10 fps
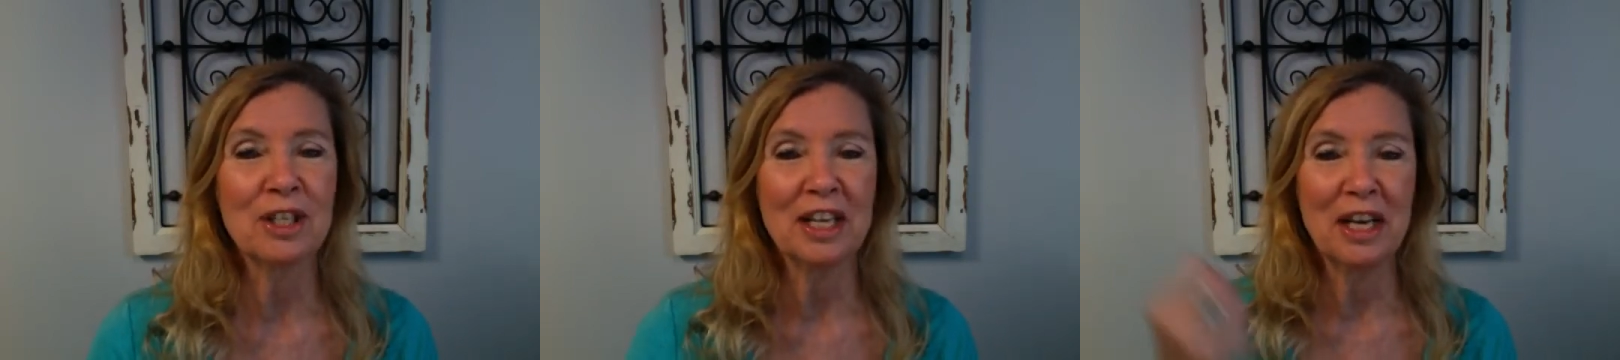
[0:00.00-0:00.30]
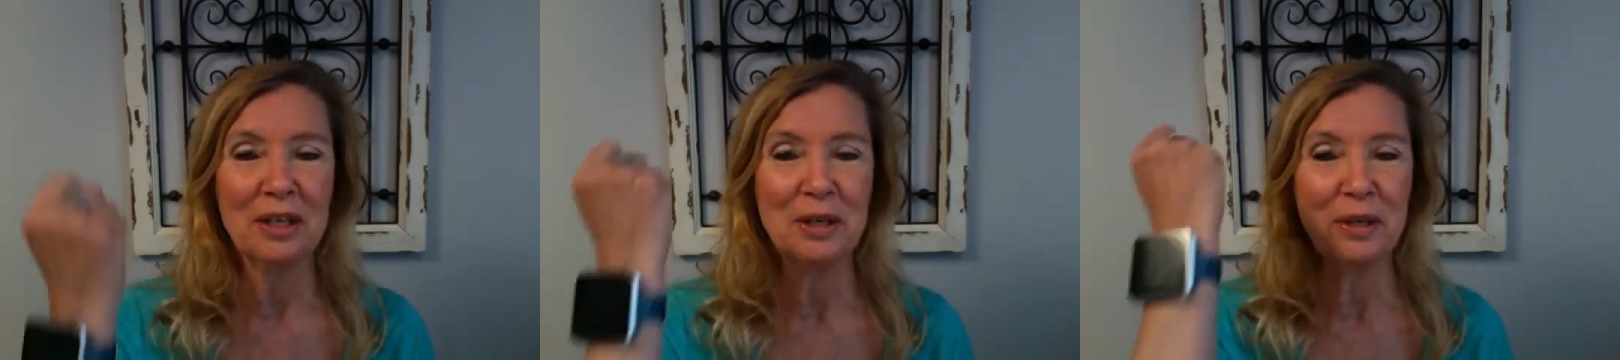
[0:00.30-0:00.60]
a
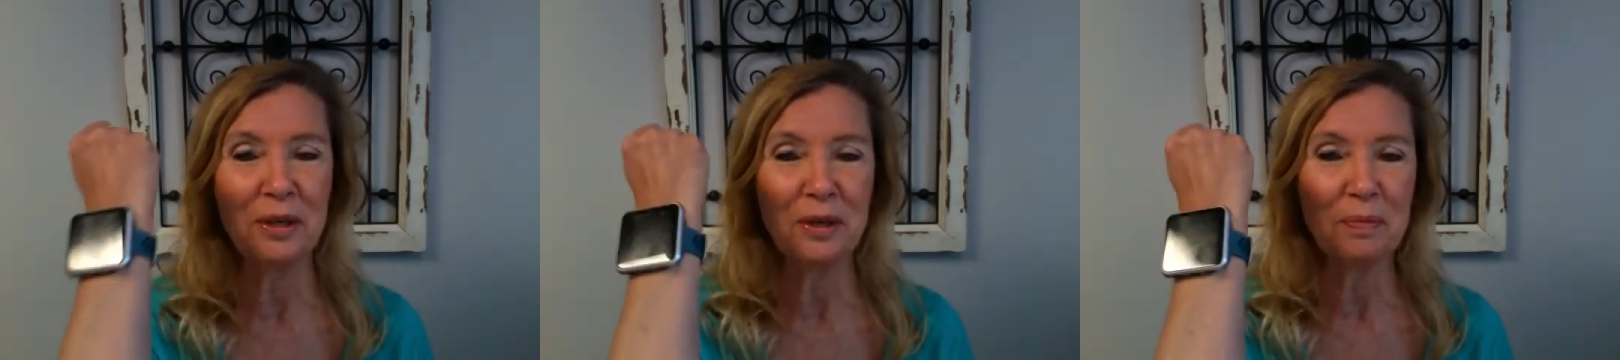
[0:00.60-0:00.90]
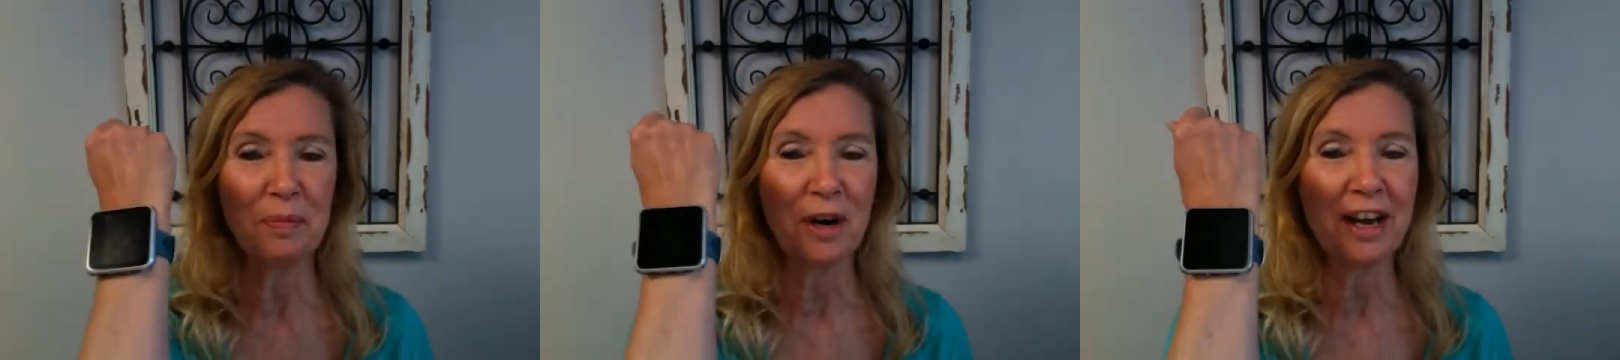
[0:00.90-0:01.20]
new
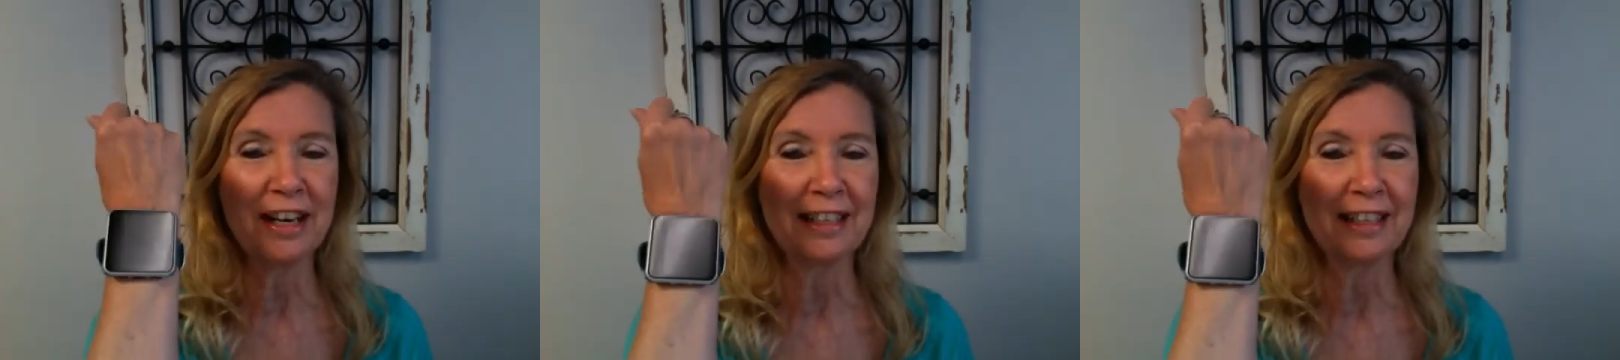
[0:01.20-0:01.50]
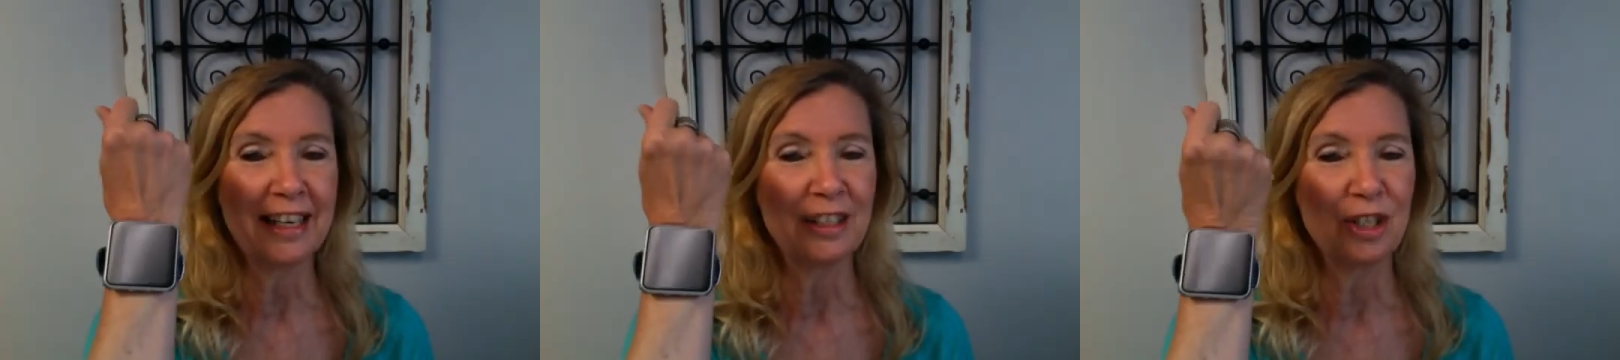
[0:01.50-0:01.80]
product that
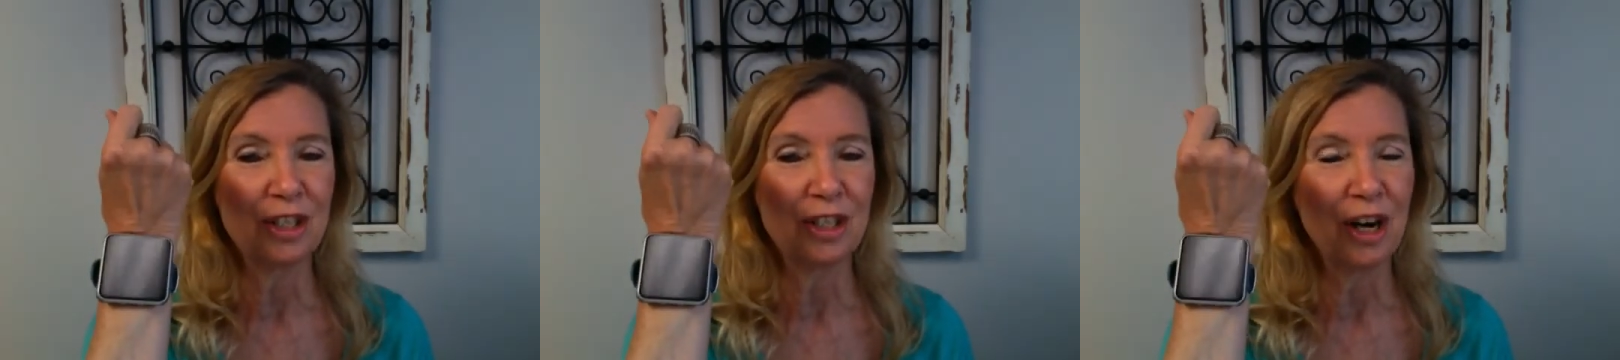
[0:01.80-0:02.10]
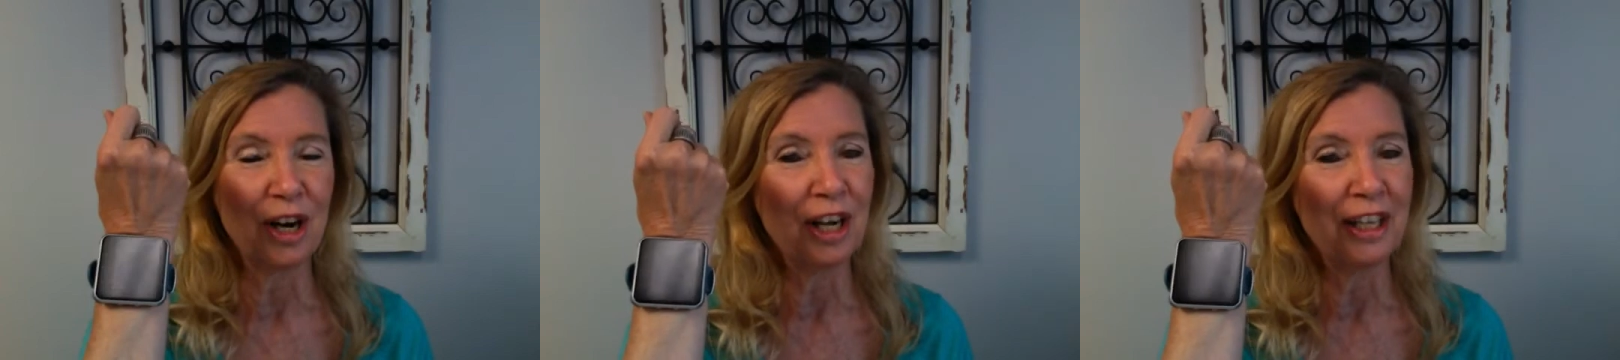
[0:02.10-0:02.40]
is
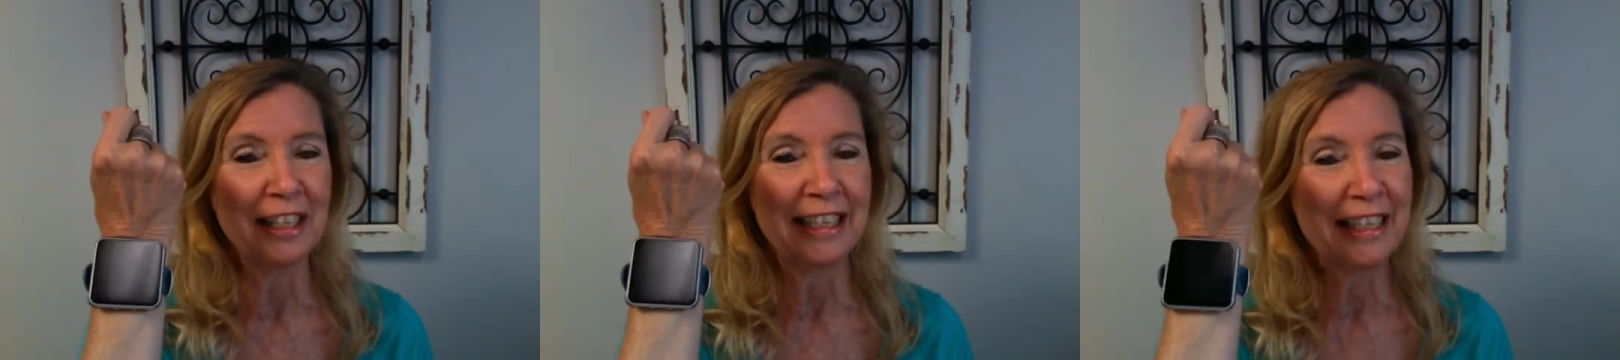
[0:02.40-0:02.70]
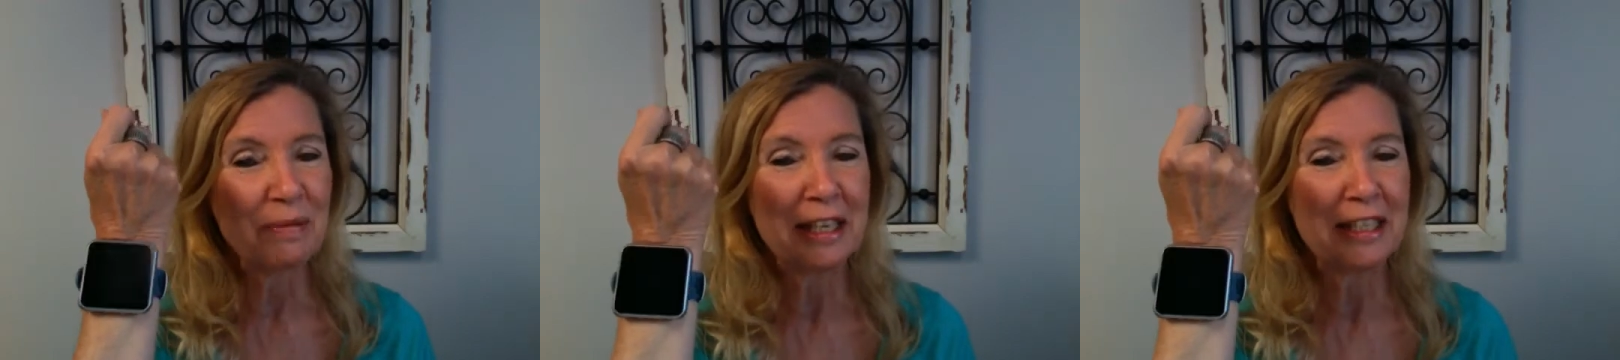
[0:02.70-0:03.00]
on in
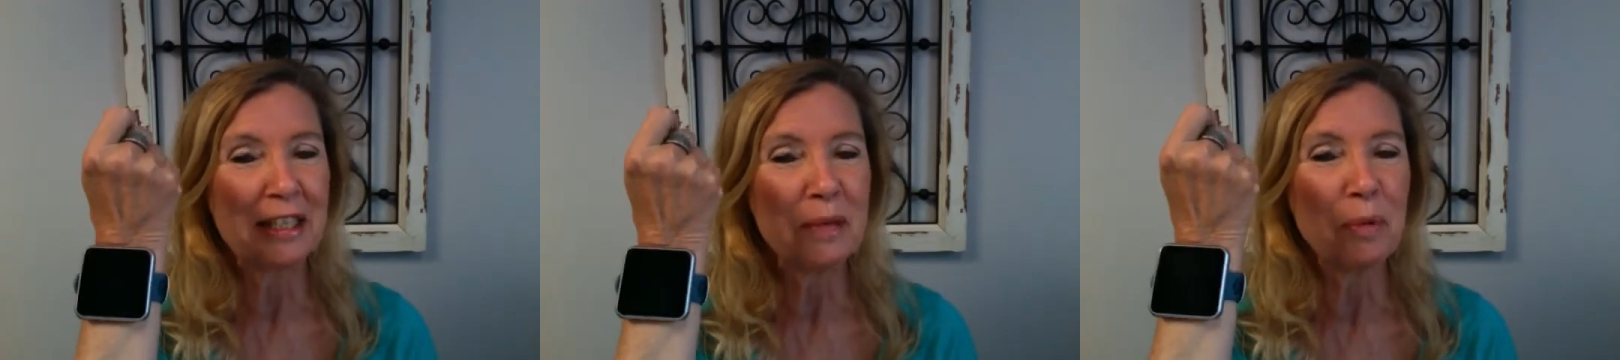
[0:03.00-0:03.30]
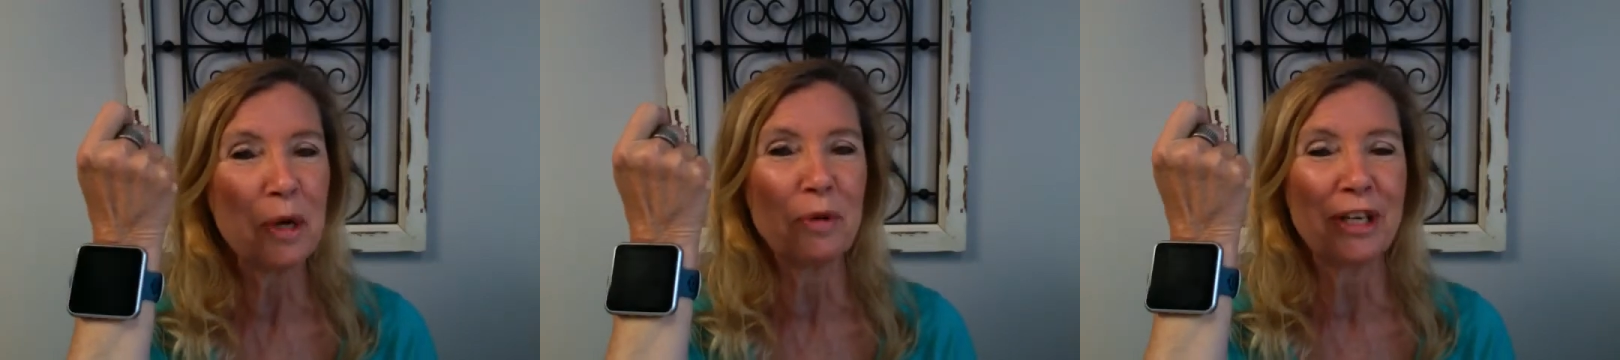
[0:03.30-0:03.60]
the it's in the
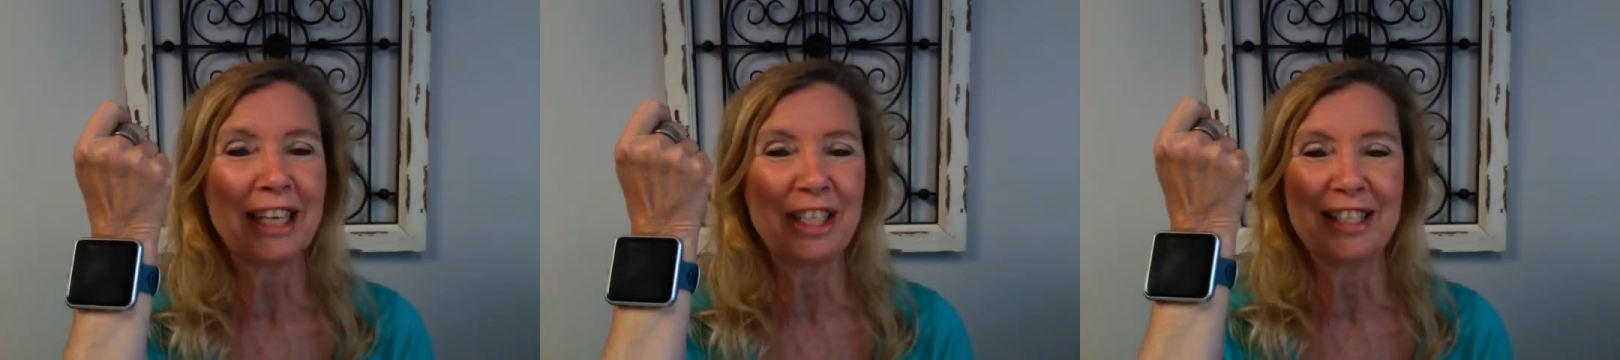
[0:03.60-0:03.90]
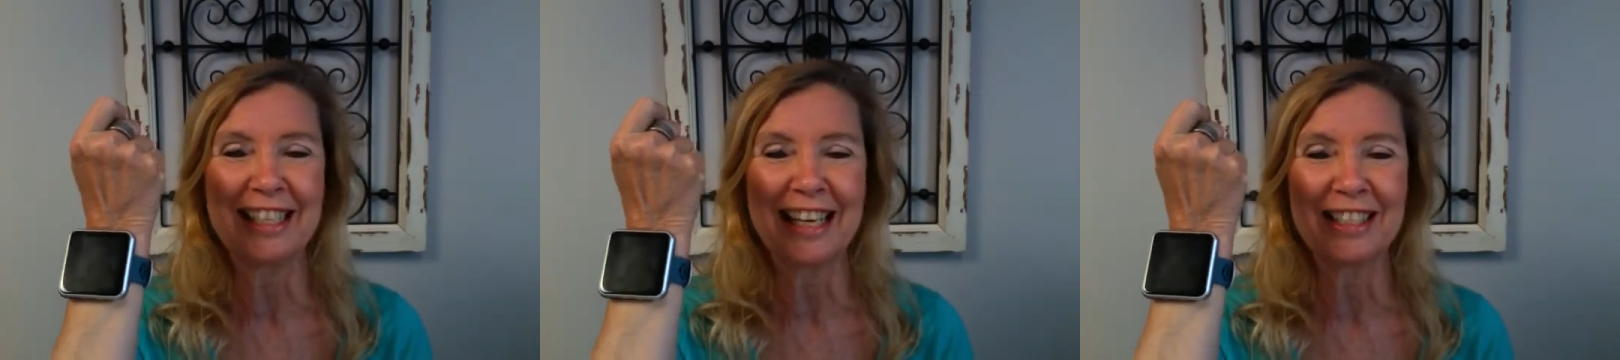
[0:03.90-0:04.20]
pre-production
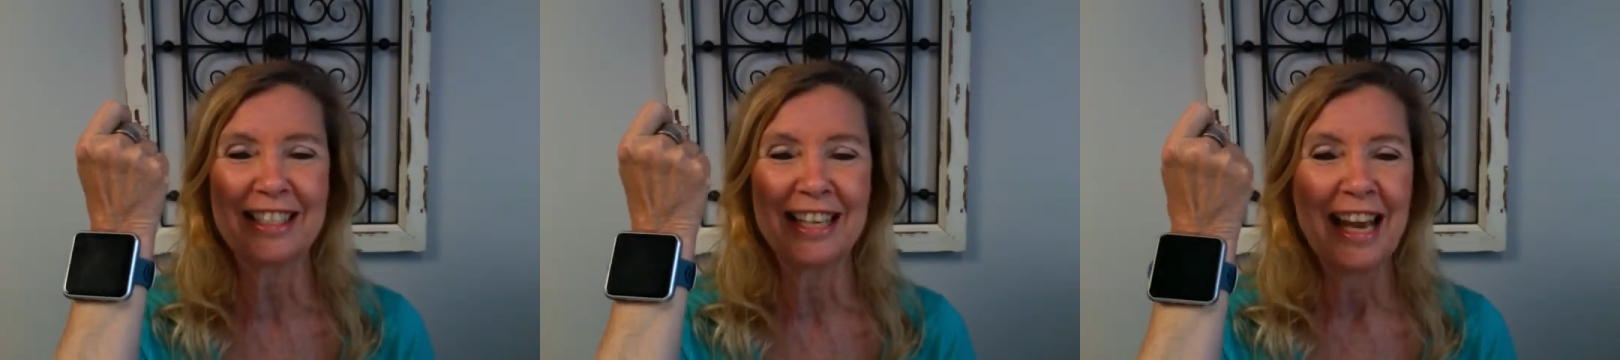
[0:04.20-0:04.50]
stages.